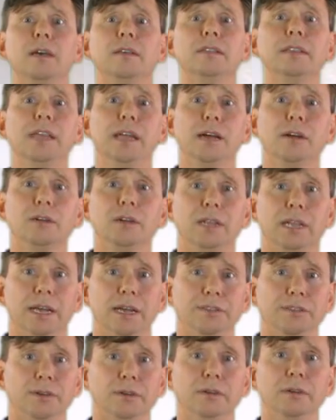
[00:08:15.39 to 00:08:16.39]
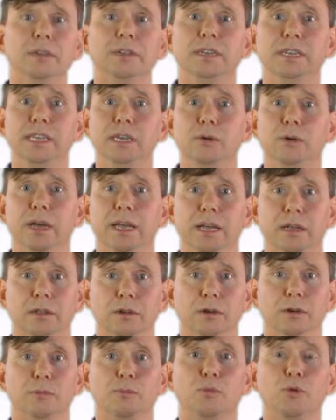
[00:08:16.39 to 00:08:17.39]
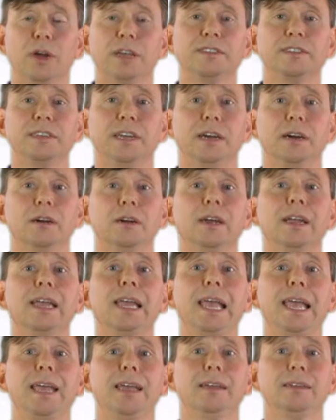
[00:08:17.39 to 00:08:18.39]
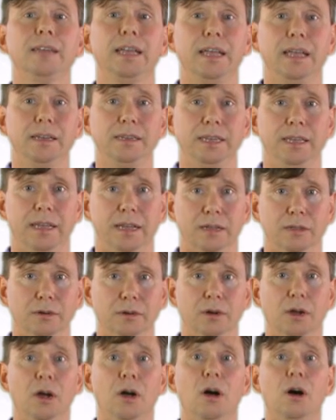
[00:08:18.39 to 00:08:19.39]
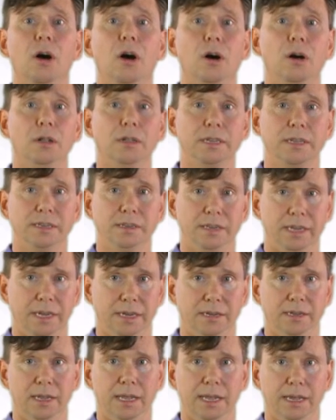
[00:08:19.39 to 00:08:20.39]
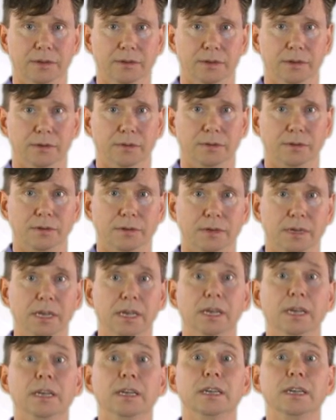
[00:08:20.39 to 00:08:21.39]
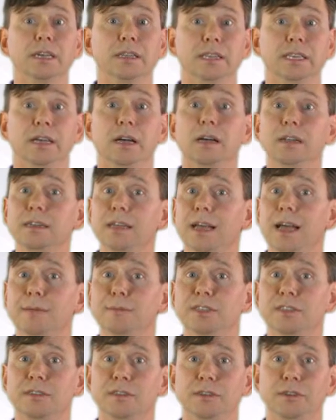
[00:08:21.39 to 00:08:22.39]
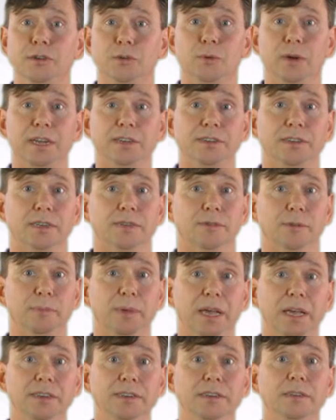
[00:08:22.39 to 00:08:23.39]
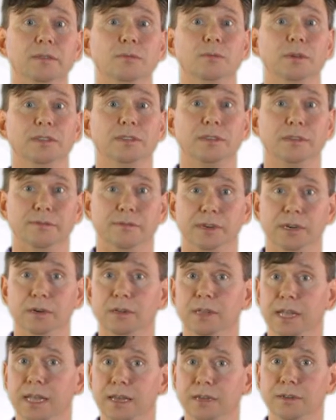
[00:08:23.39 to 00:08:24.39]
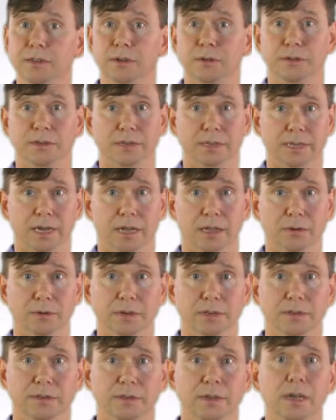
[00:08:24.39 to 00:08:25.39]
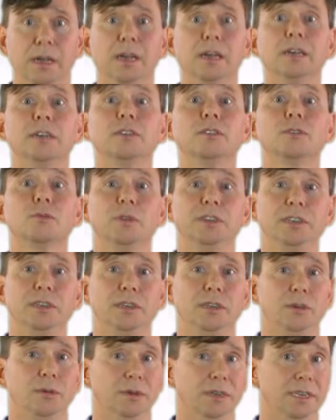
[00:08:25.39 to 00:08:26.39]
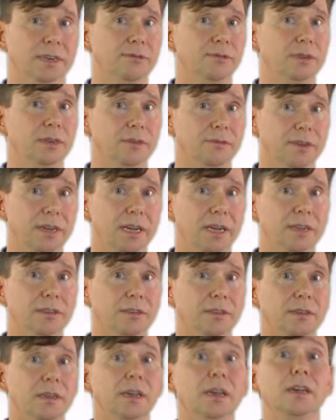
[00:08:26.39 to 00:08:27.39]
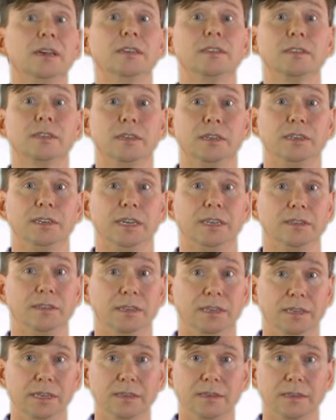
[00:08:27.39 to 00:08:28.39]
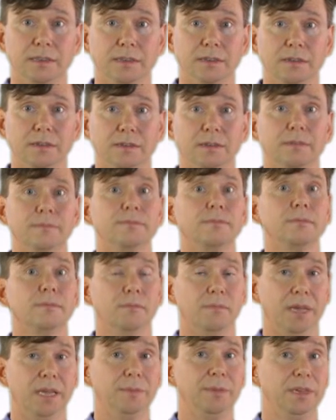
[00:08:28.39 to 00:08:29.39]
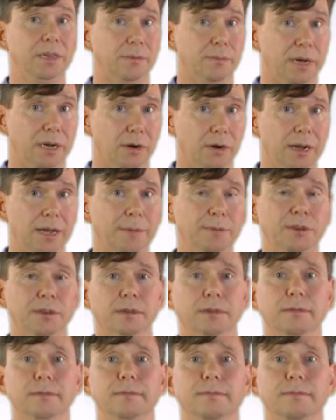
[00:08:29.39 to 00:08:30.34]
The aerolizer, NeoHaler, pressair, and HandiHaler all contain lactose. In the uncommon situation of a patient with severe lactose intolerance, switching to a different device, such as the discus, may be a better option.